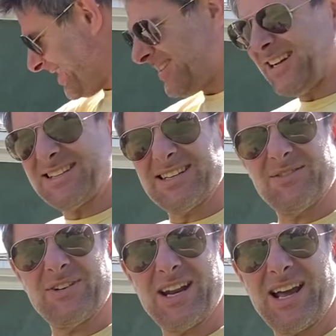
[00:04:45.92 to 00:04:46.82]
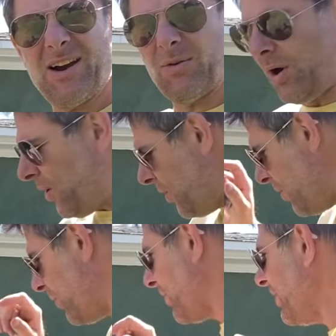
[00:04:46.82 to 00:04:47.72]
that's it for now.
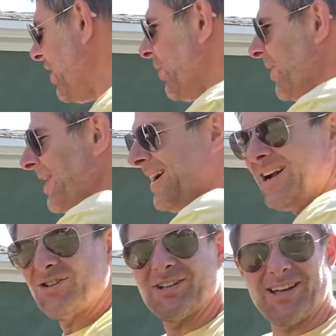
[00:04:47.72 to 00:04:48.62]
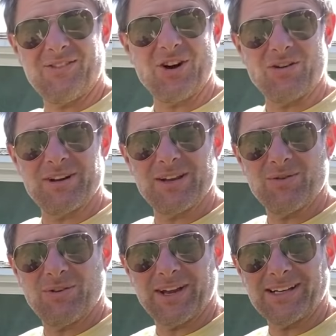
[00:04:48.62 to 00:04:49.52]
Oh, no, actually, I've got a really
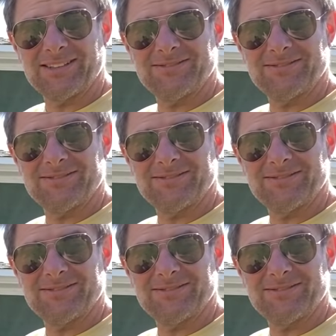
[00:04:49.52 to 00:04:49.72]
cool thing.